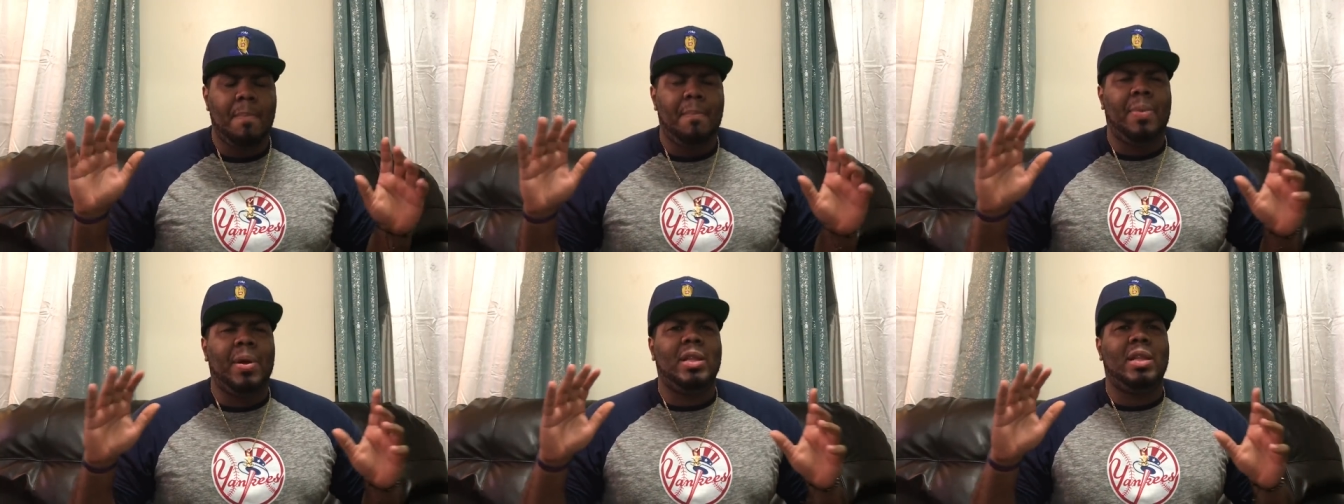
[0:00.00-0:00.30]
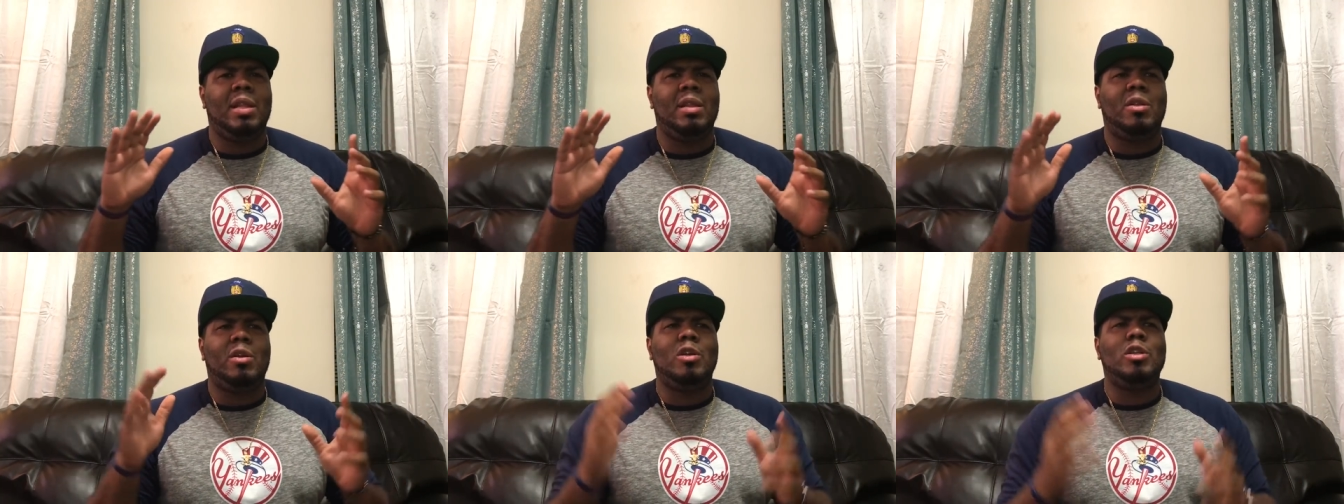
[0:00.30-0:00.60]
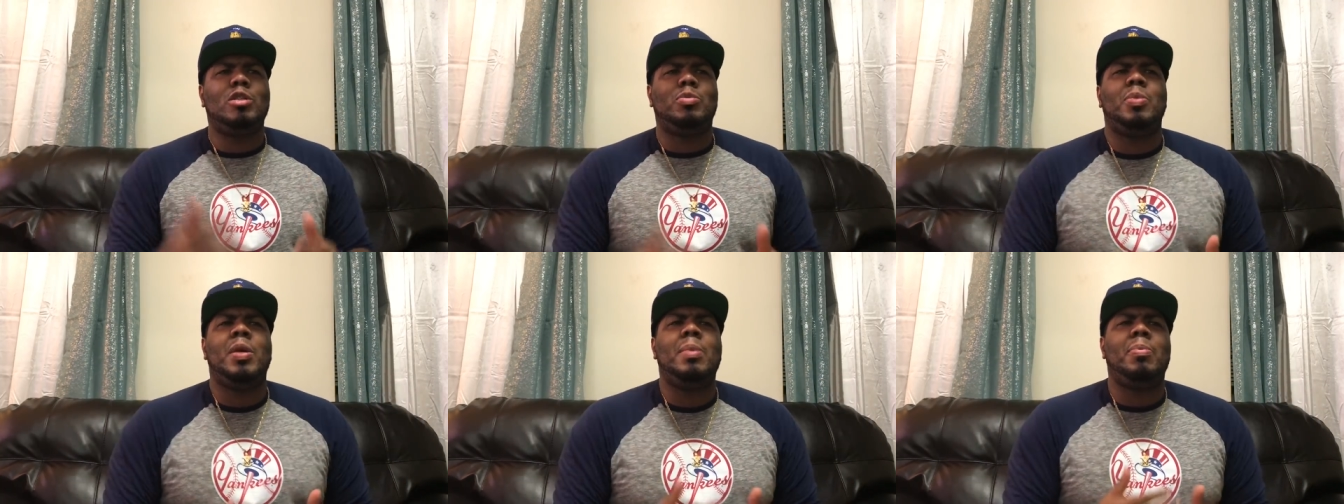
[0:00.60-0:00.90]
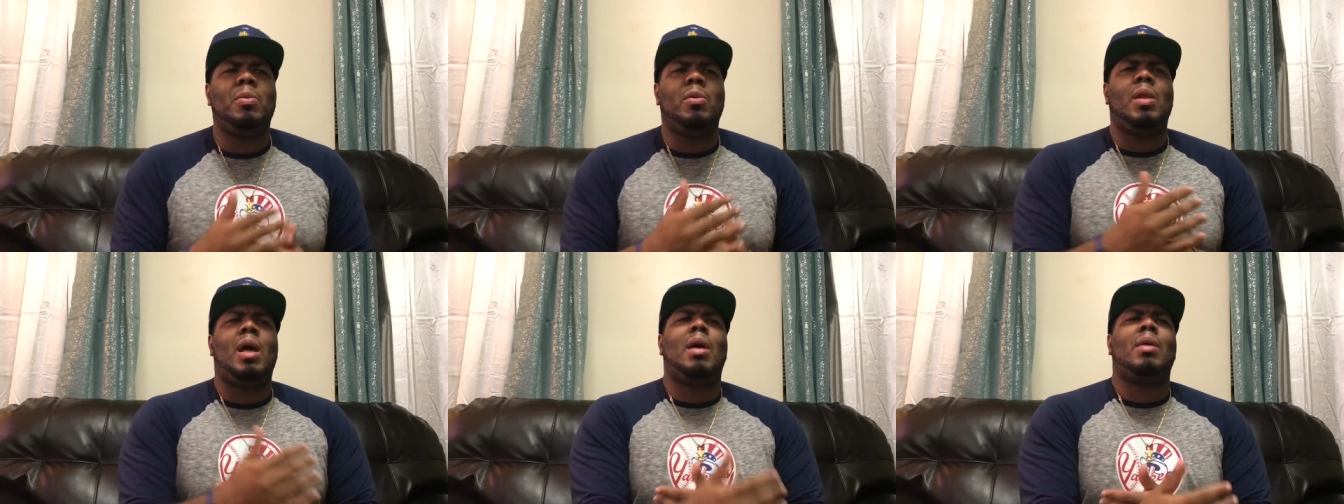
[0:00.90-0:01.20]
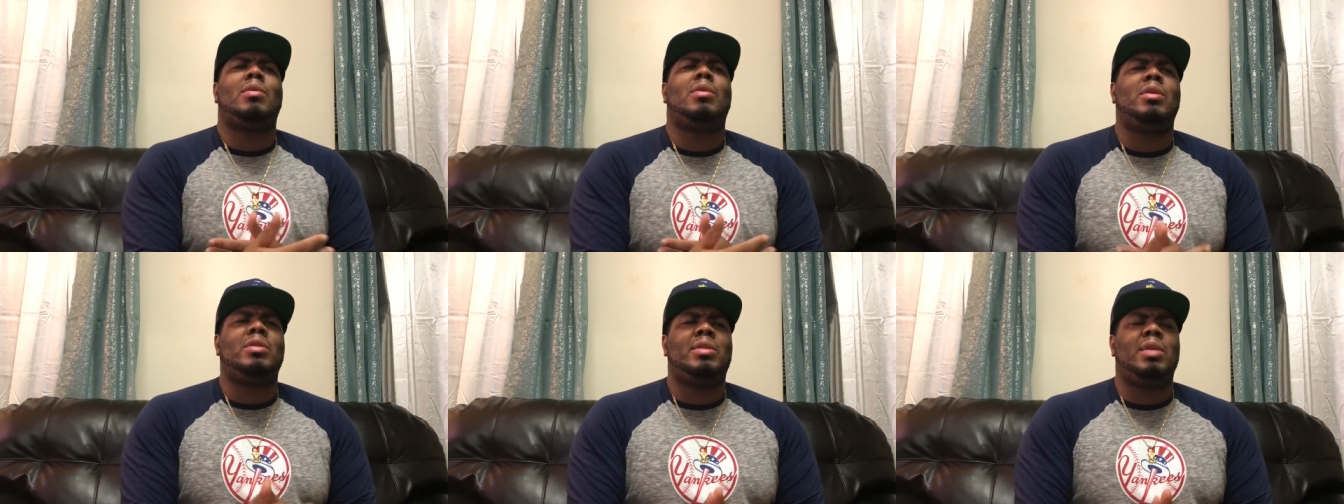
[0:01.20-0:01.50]
But then there's people
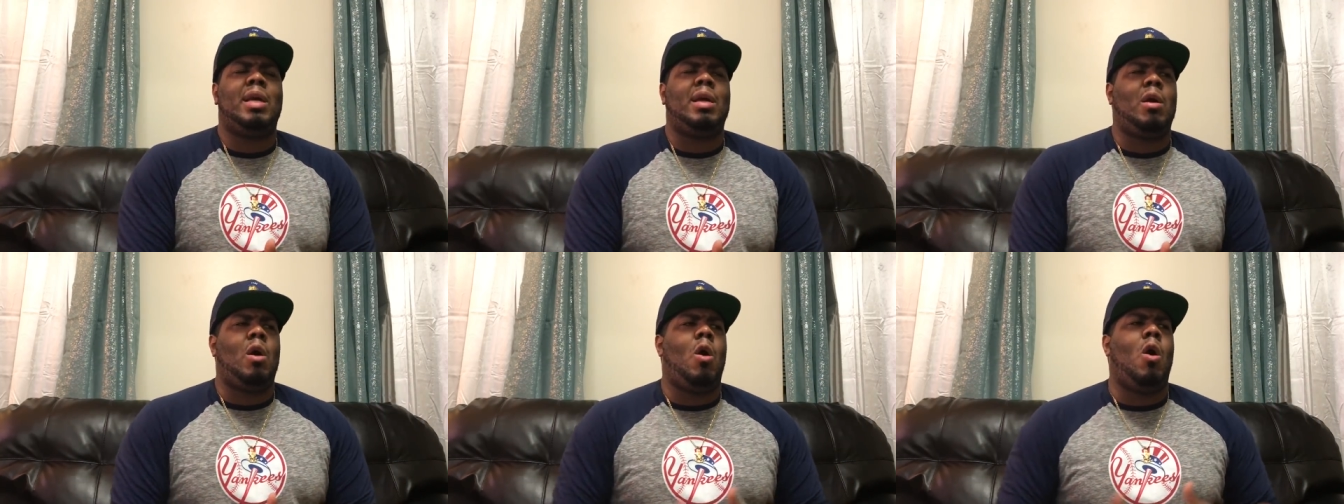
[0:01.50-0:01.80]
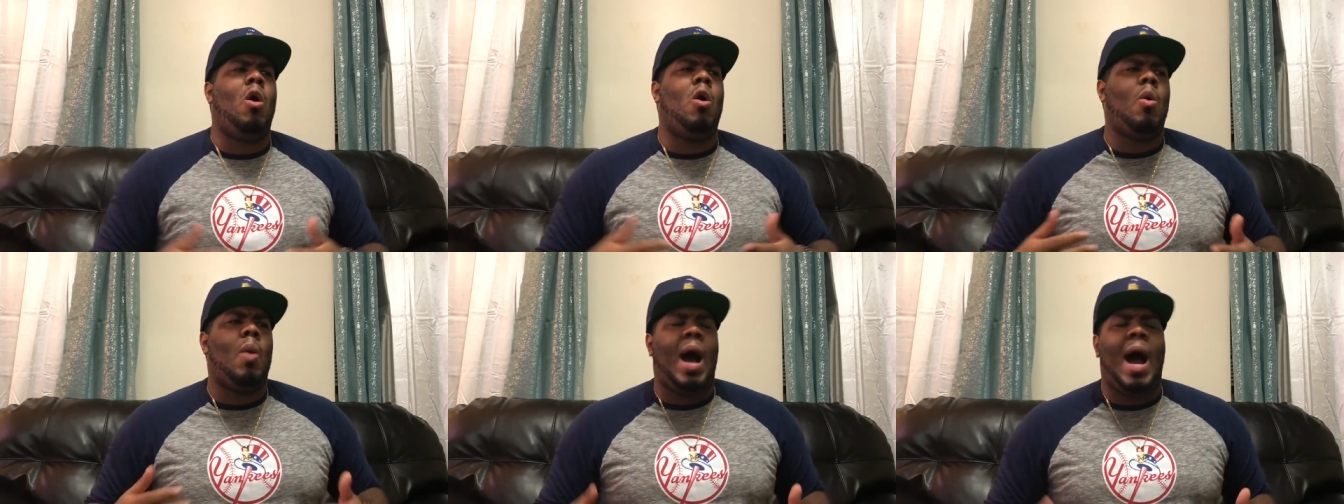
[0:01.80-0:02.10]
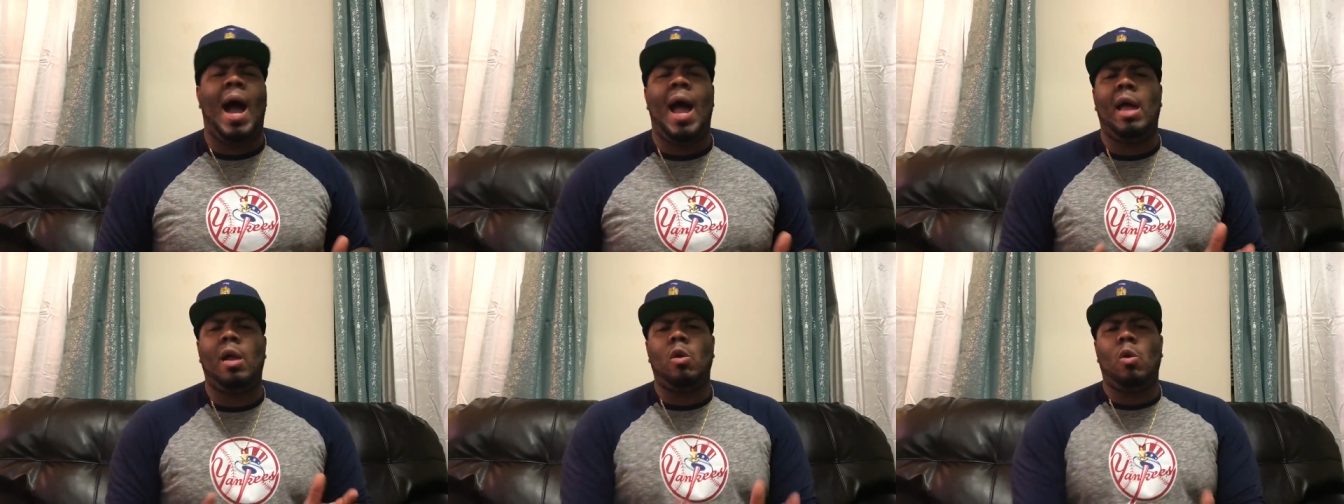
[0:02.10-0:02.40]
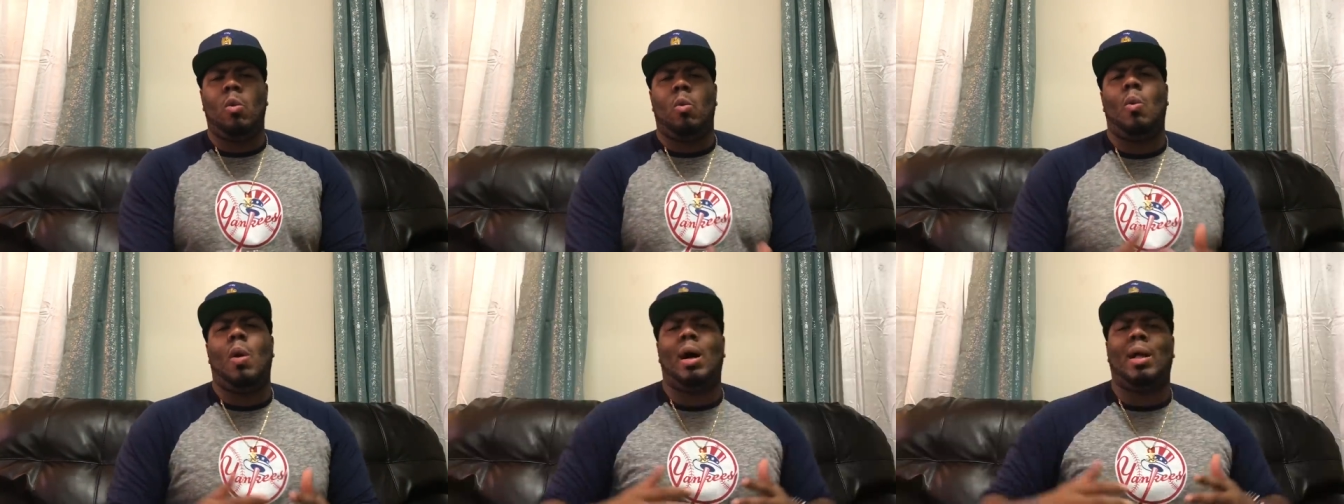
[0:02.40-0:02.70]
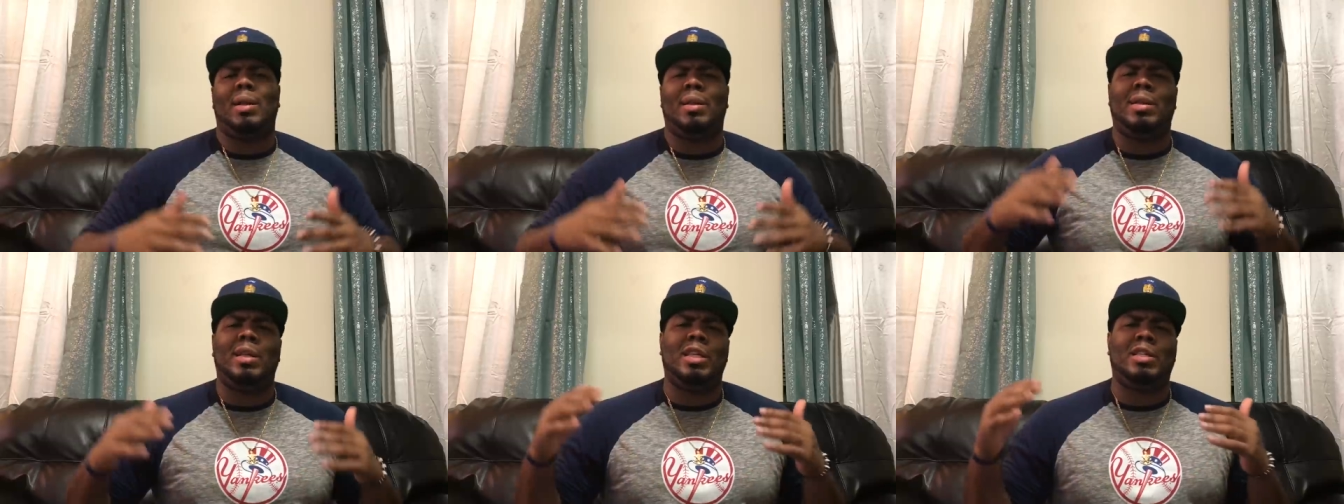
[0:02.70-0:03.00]
out there saying, "Oh, I don't
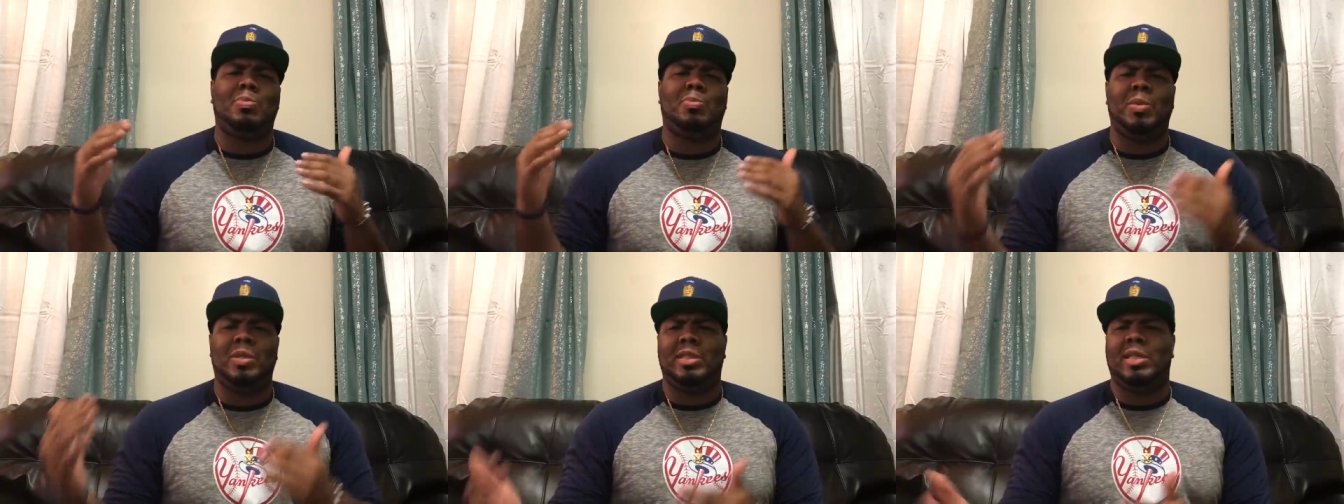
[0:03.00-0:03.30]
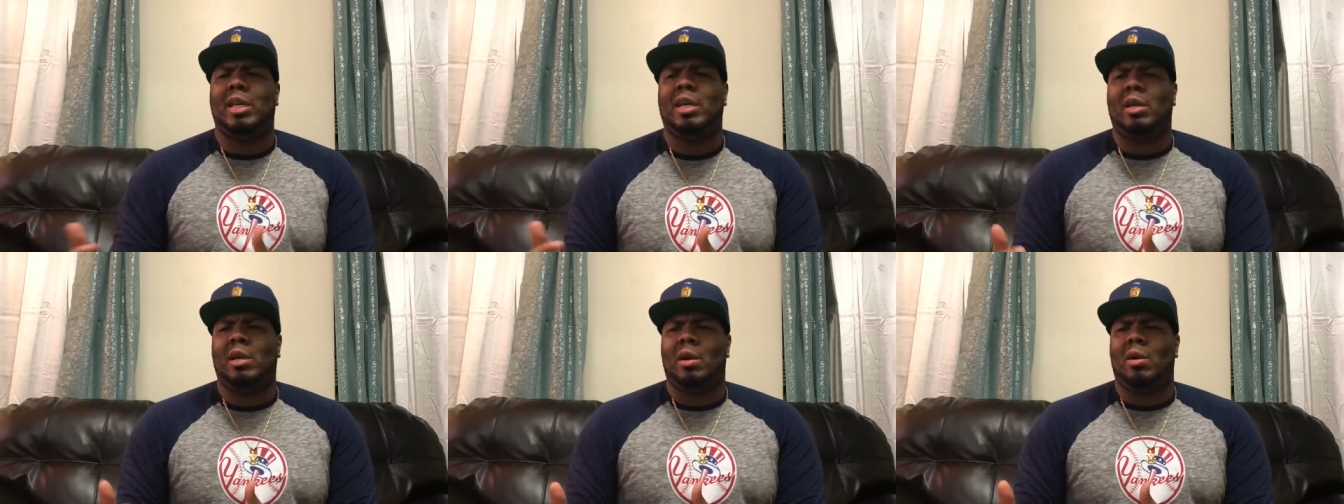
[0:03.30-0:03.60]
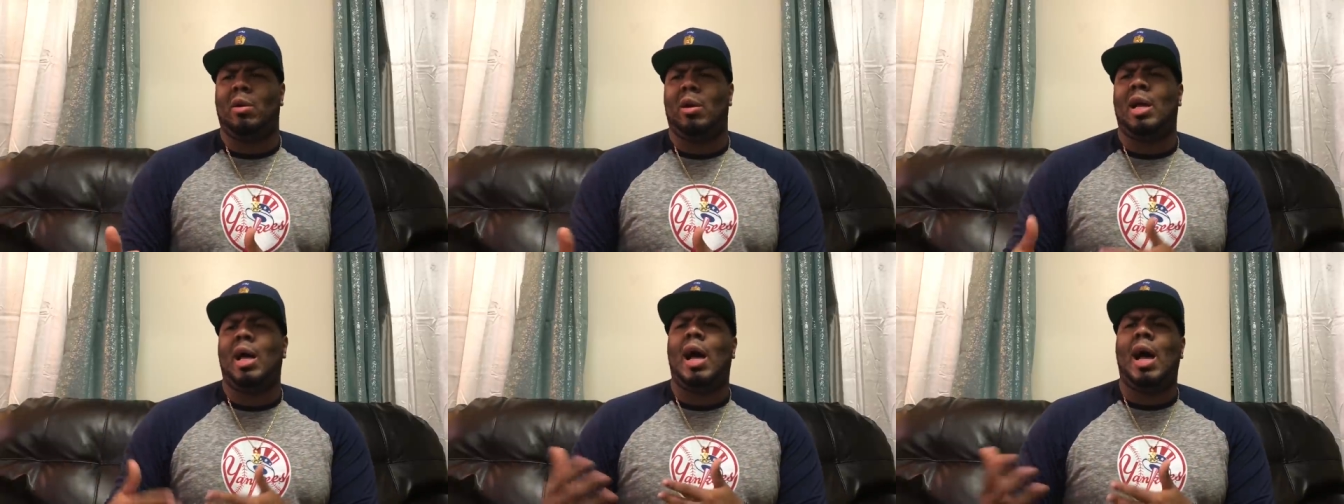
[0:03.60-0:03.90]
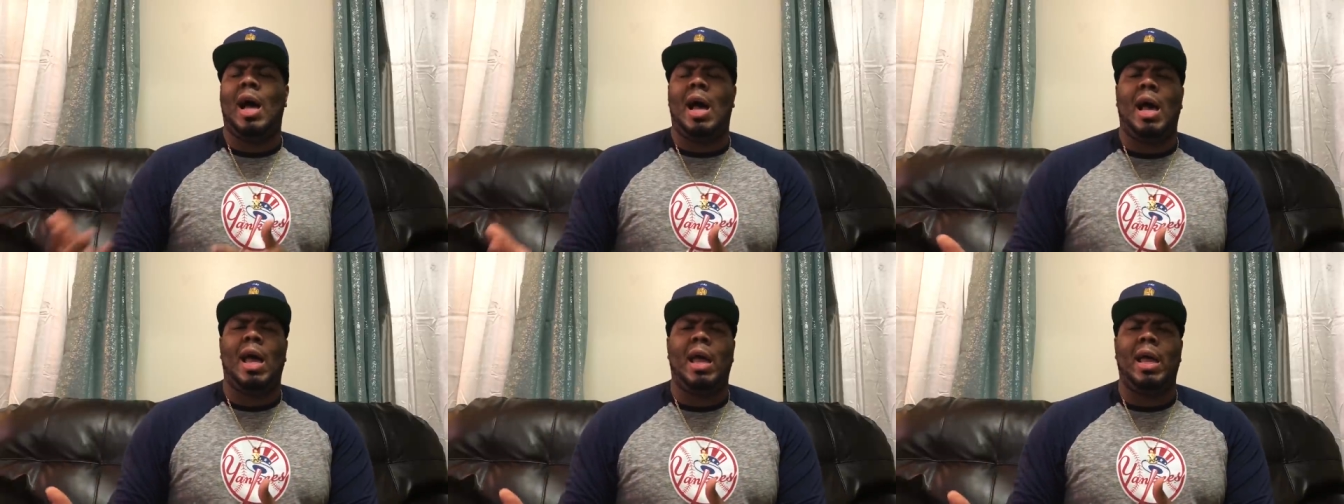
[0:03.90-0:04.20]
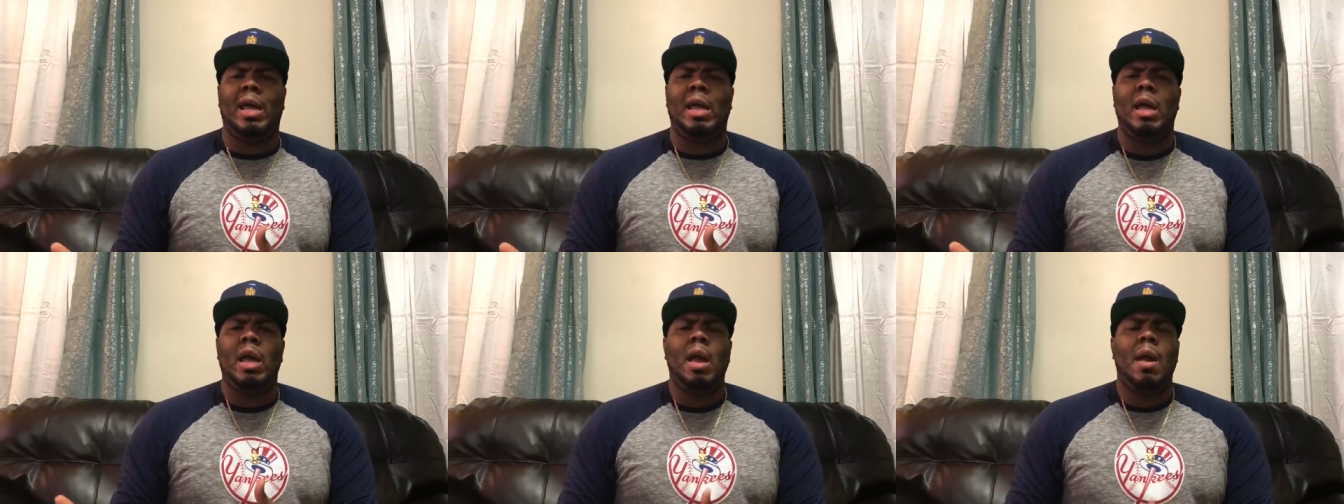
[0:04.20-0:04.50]
want this particular
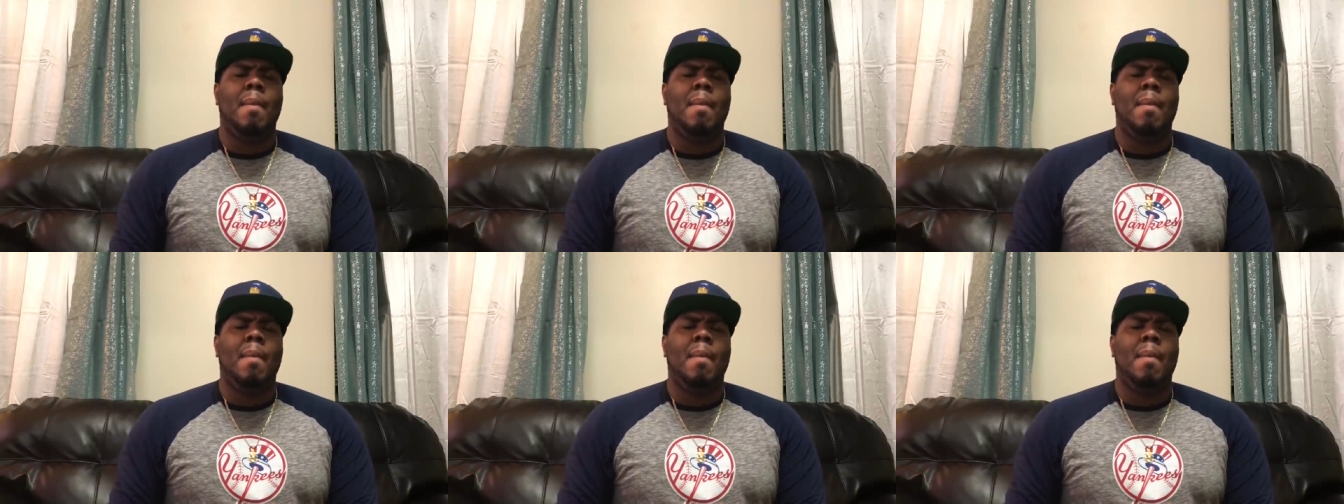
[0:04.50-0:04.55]
guy